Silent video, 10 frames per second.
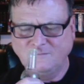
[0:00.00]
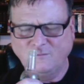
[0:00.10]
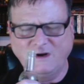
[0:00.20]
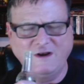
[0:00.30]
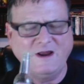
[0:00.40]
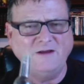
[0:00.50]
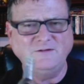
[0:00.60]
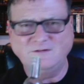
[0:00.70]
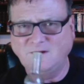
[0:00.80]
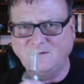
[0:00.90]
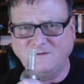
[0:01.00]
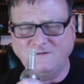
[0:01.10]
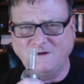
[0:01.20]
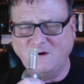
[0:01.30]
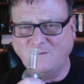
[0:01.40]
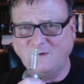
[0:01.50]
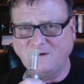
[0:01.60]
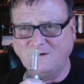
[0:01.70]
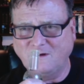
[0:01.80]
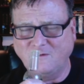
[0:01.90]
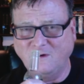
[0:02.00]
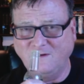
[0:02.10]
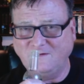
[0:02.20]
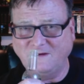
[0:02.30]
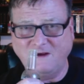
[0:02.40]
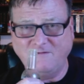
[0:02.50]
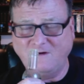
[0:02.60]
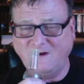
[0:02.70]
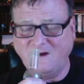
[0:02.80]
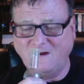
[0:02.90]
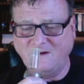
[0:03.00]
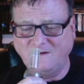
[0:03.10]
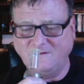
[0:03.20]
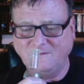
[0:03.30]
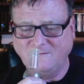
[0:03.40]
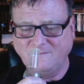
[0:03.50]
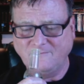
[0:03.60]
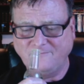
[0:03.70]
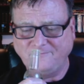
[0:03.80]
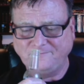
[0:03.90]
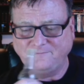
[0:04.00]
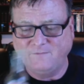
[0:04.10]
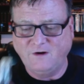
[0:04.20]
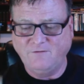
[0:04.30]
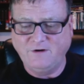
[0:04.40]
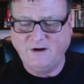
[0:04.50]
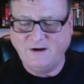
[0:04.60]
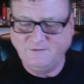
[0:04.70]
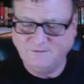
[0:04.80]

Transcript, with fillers: But a nice citrus note, but uh, really savory and onions. Very very nice.